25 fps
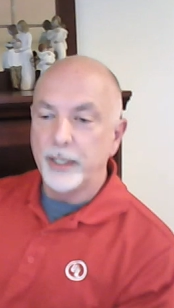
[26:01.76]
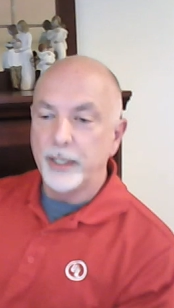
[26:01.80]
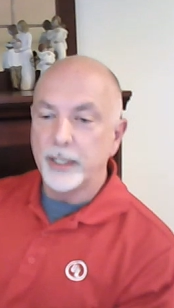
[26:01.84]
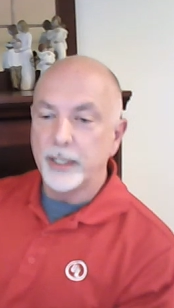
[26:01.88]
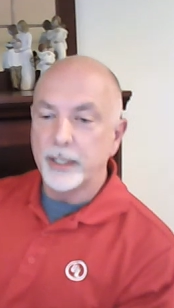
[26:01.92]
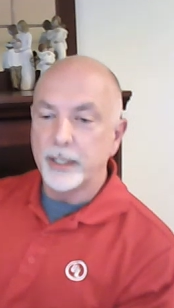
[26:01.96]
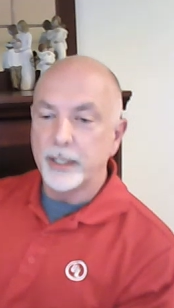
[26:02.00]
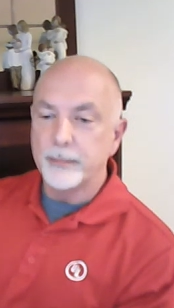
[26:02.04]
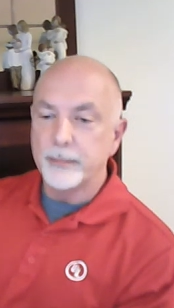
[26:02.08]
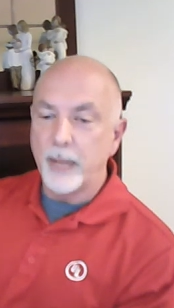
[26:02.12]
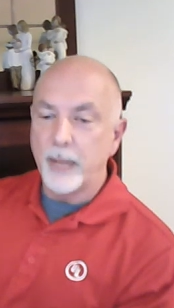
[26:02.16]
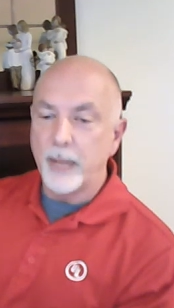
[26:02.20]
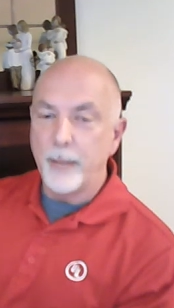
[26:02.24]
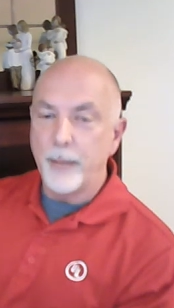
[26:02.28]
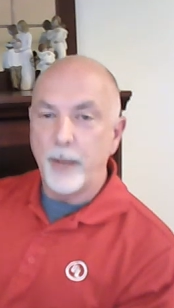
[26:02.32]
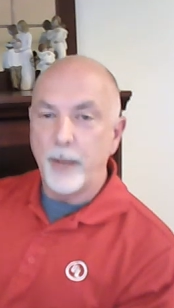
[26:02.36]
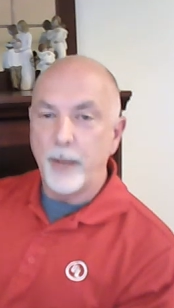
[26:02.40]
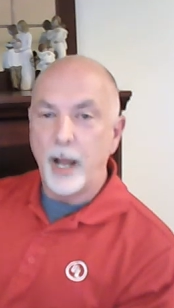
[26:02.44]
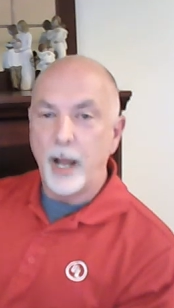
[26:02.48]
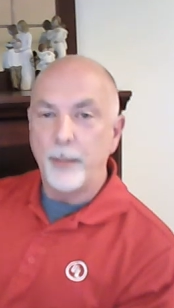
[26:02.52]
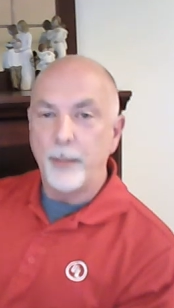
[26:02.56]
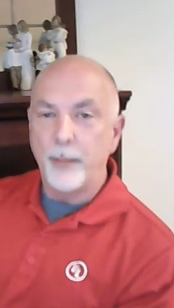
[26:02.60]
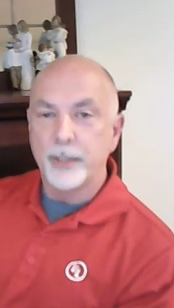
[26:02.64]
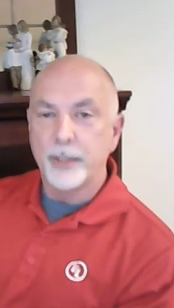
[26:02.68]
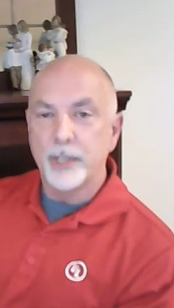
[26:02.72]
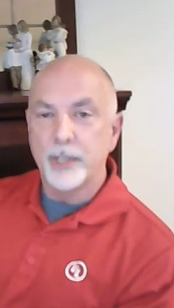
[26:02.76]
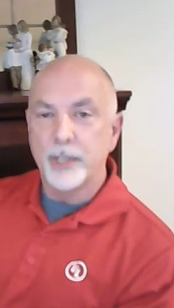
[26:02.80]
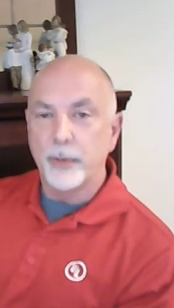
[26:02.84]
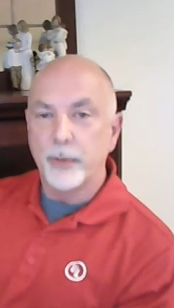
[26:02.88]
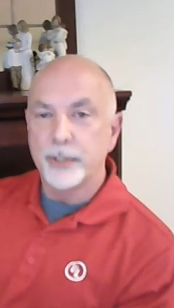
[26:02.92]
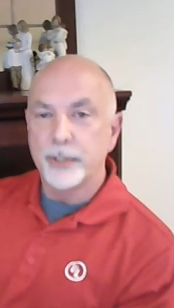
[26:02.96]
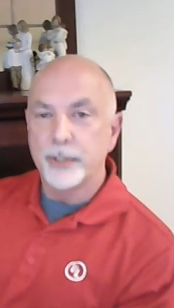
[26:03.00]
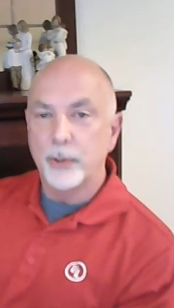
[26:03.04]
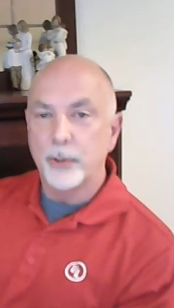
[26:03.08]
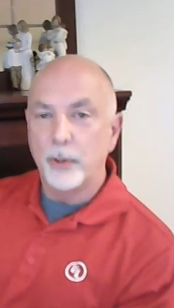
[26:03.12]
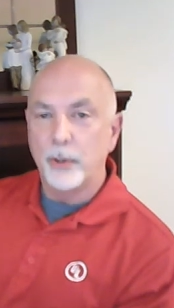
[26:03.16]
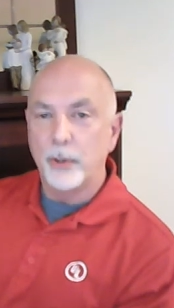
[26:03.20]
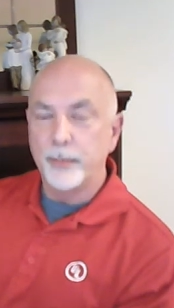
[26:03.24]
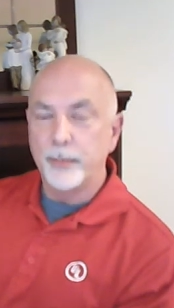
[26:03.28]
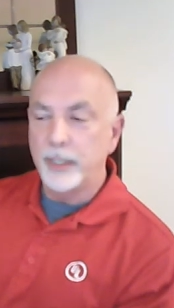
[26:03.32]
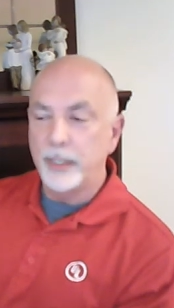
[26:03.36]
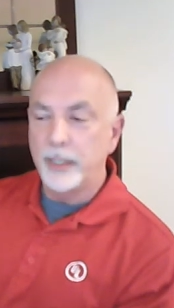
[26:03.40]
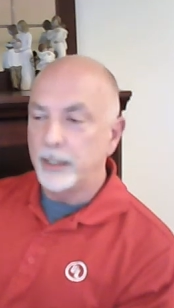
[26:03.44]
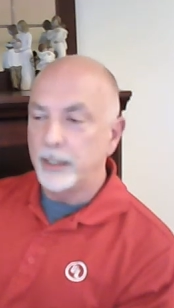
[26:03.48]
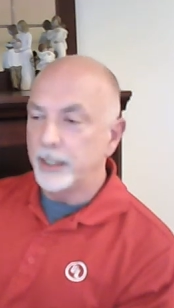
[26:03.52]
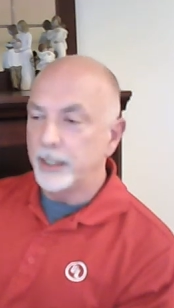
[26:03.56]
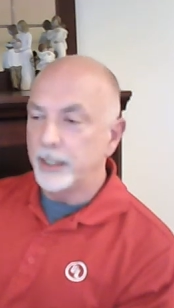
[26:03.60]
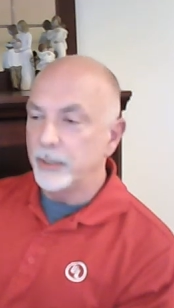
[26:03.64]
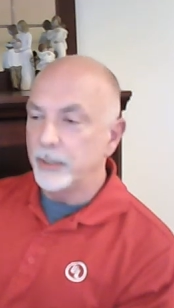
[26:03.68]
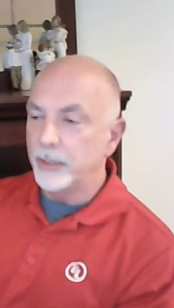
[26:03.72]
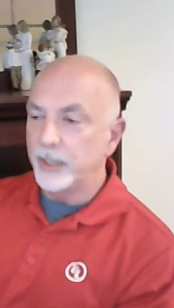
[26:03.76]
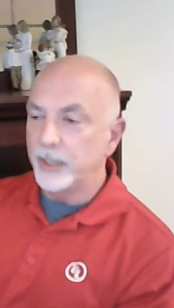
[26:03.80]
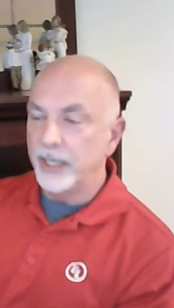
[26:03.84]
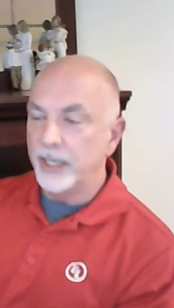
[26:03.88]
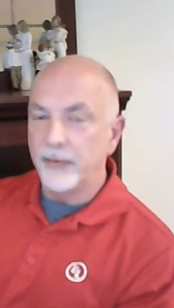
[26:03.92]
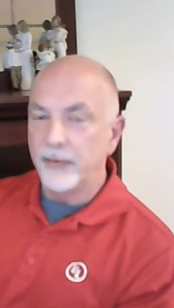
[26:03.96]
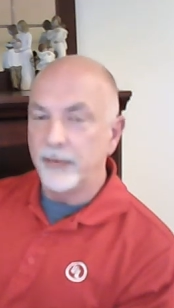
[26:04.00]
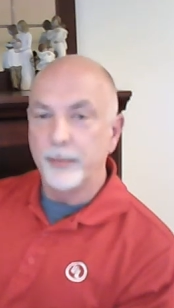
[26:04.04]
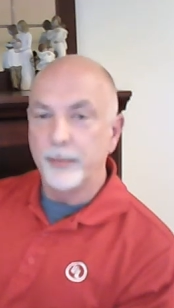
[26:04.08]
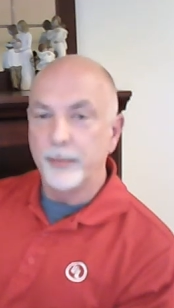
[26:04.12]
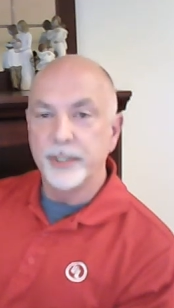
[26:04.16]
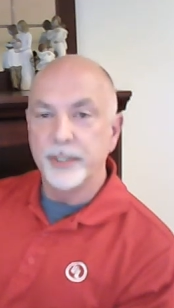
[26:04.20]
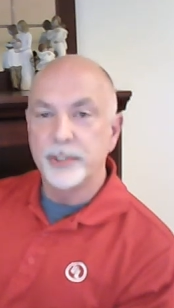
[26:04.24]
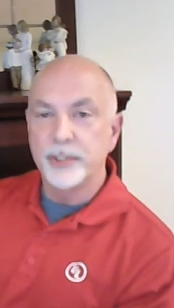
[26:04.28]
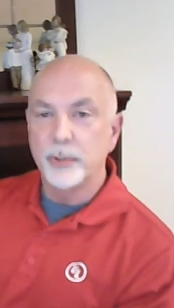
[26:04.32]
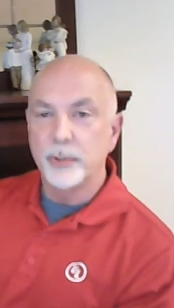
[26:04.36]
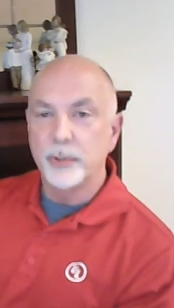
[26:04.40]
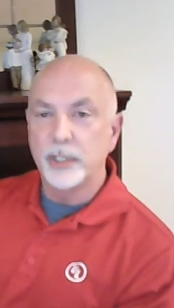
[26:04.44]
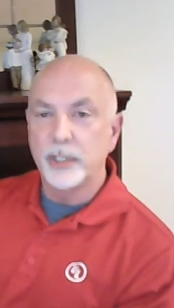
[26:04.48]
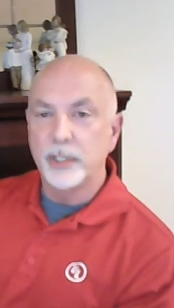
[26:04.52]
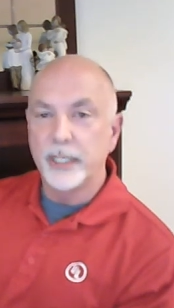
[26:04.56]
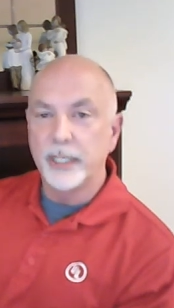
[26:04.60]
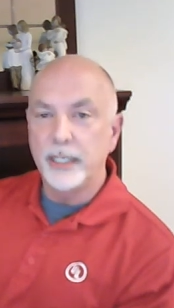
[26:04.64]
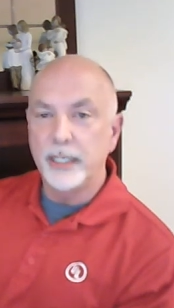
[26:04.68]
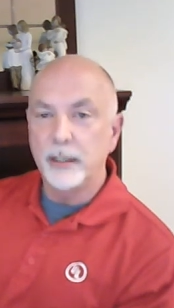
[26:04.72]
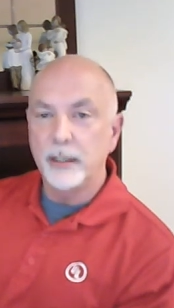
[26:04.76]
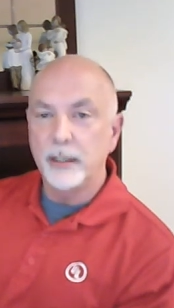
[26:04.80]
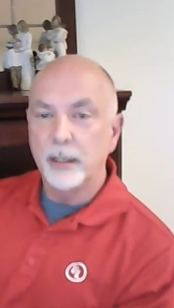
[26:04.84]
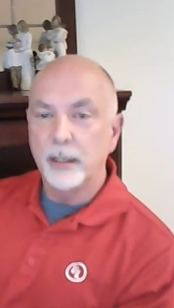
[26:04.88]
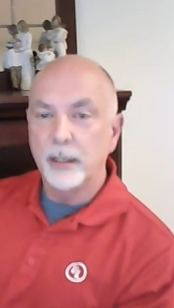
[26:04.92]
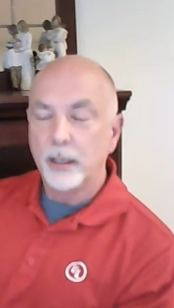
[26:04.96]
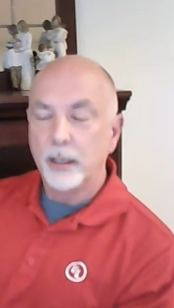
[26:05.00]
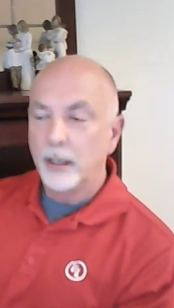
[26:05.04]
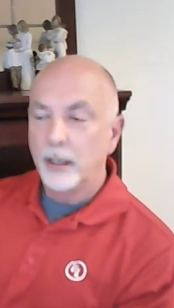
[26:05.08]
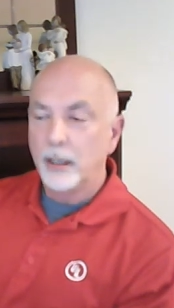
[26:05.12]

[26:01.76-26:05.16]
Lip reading: that my mom has always told me that you can never be too clean.